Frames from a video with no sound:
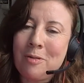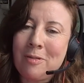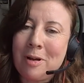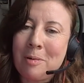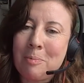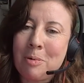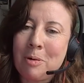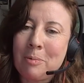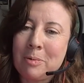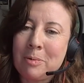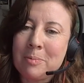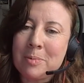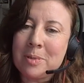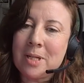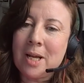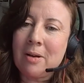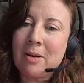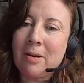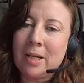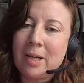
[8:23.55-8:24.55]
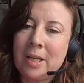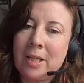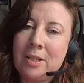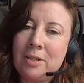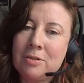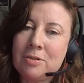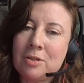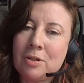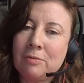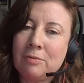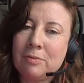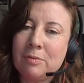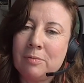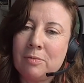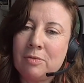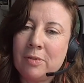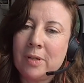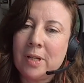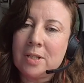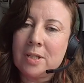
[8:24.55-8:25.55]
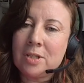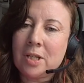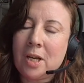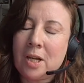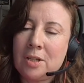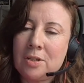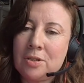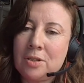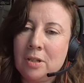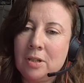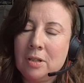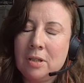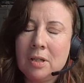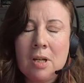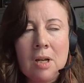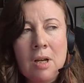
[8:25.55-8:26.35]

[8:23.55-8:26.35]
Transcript: are our problems now, and can you solve them through education?